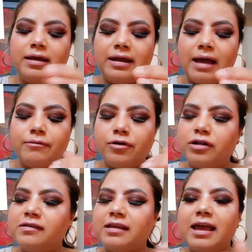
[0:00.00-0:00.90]
I would
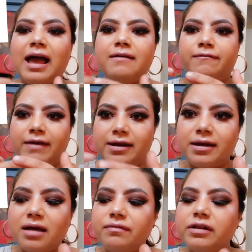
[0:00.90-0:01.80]
not say I fell in
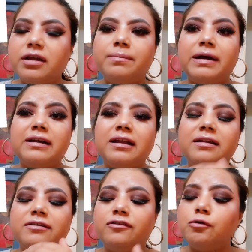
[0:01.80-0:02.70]
love with it, but
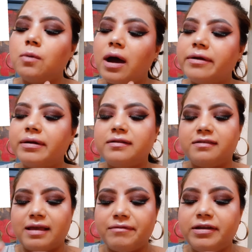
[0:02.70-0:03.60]
in
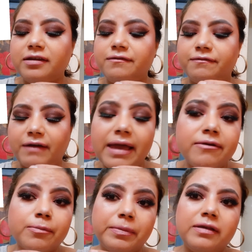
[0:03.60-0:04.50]

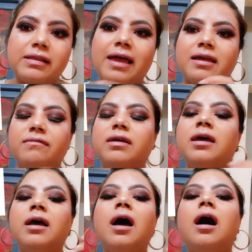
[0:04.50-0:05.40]
275 rupees they are giving
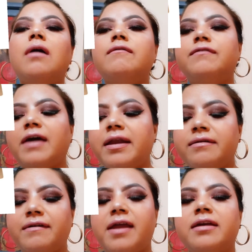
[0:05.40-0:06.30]
a very,
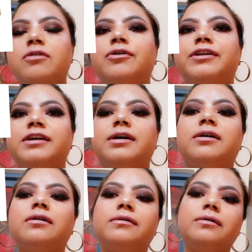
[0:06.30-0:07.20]
very good
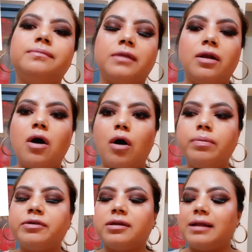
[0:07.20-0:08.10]
you know,
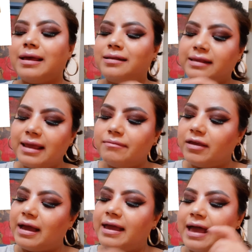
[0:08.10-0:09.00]
option. Like, same
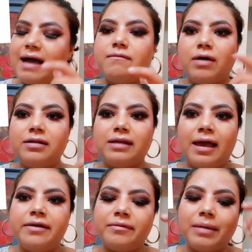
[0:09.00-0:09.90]
thing, I have one,
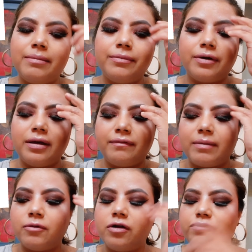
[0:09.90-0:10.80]
I remember, if
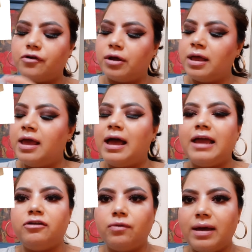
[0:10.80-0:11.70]
I'm not wrong,
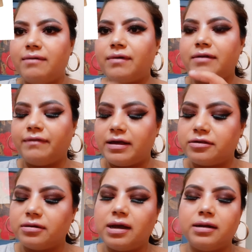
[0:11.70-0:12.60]
I do have one
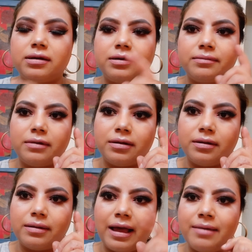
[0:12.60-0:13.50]
Fashion
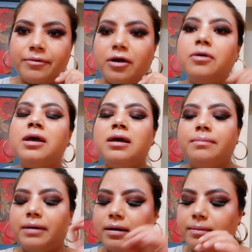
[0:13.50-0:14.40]
Color eyebrow
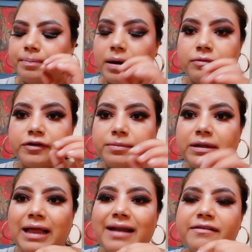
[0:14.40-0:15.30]
powder,
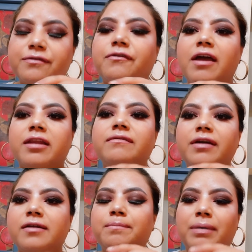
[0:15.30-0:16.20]
but that is very,
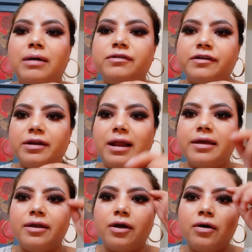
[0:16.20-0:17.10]
very powdery,
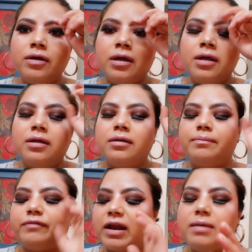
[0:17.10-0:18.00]
like, you know,
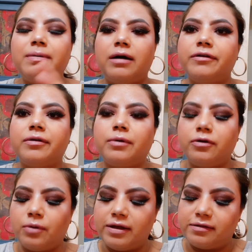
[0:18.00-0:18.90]
very powdery, what
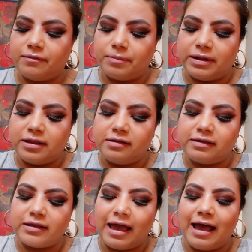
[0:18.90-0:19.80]
do I say? But
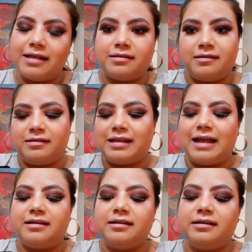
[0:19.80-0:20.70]
this has the
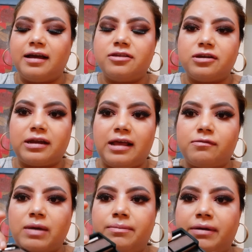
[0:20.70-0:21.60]
satin touch. It has
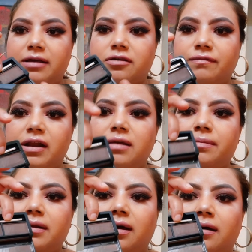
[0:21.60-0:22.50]
one brush available,